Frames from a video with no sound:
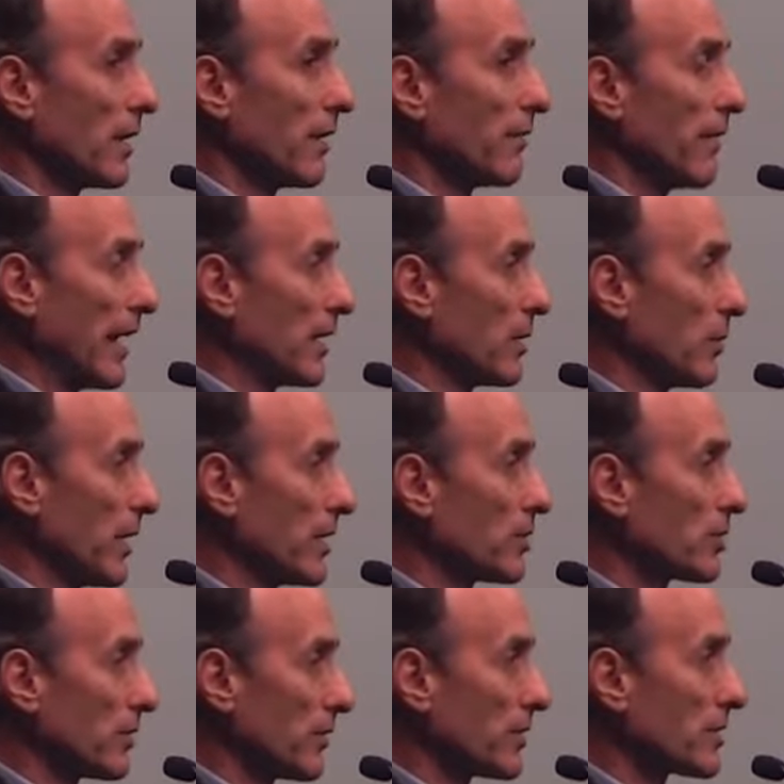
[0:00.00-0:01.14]

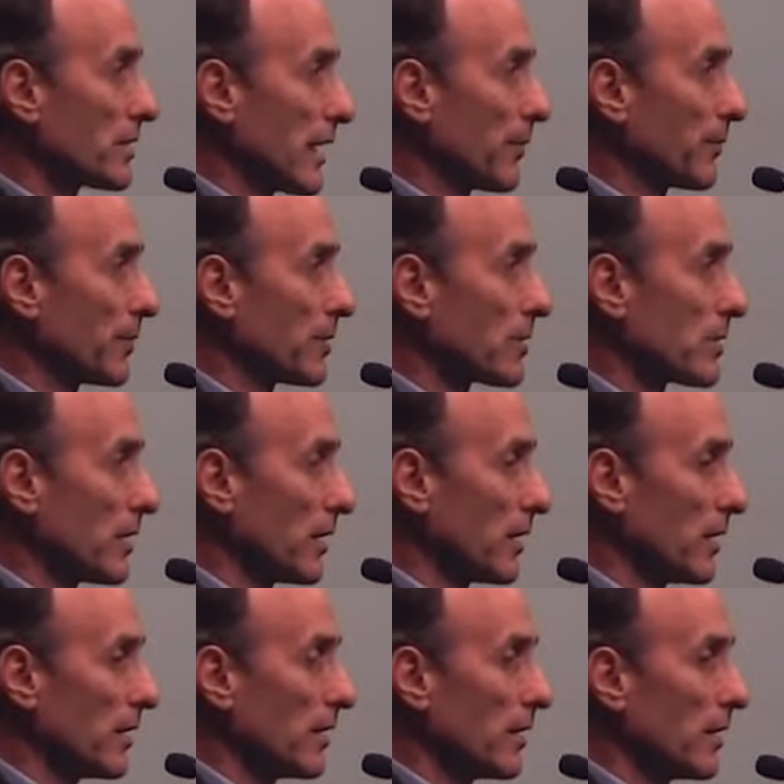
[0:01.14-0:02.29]
evaluation of the Stanford
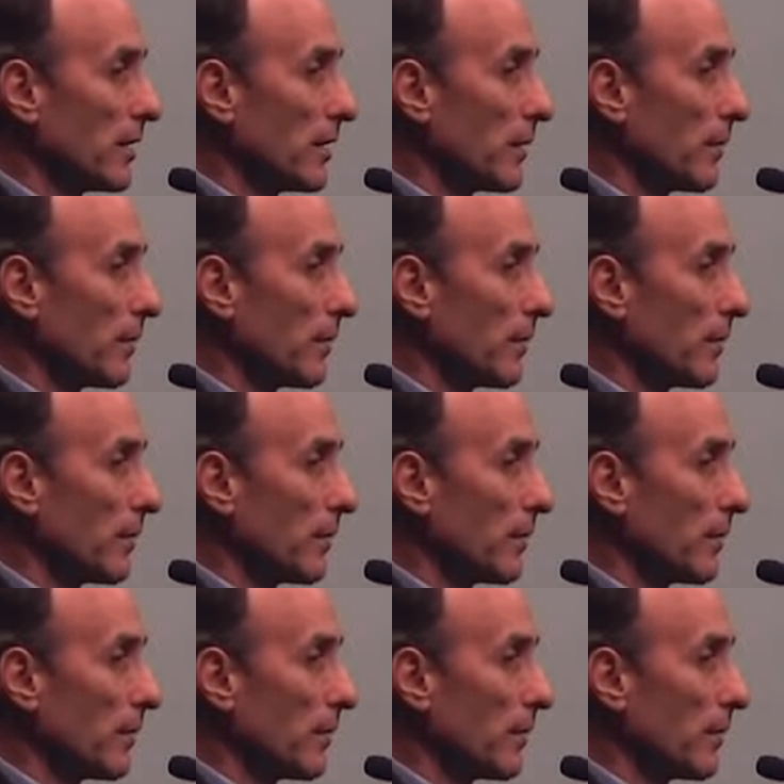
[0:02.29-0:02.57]
study,